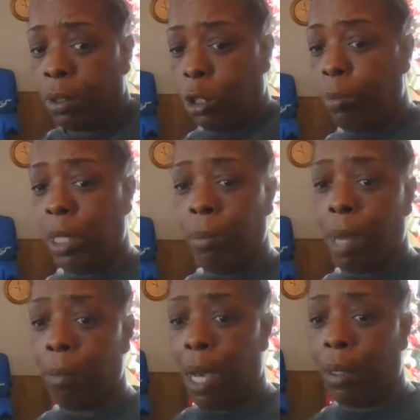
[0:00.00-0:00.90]
You've been in
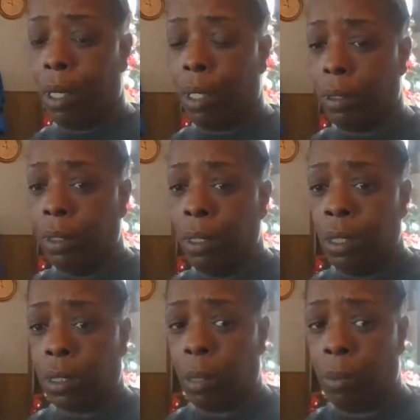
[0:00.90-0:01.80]
my my uh
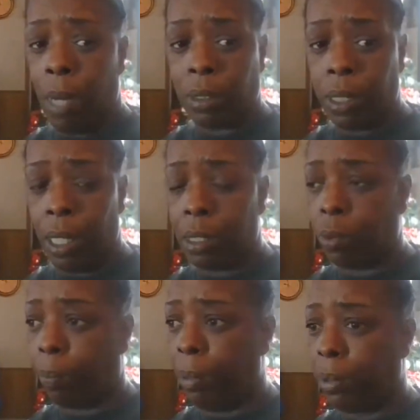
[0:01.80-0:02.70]
some of my channels
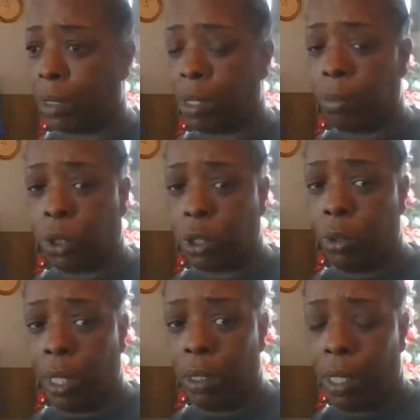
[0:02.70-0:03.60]
where people just come and
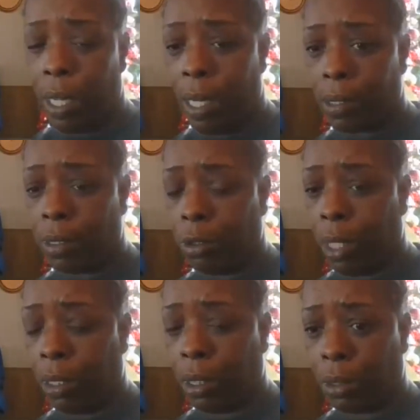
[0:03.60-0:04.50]
show their little asses. You
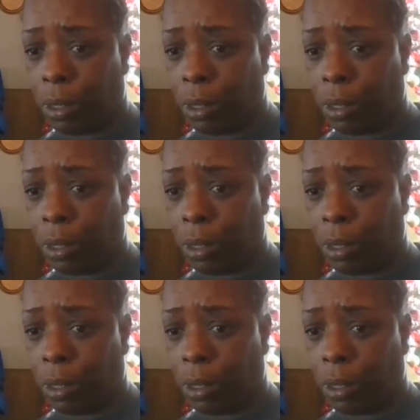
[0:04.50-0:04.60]
had to go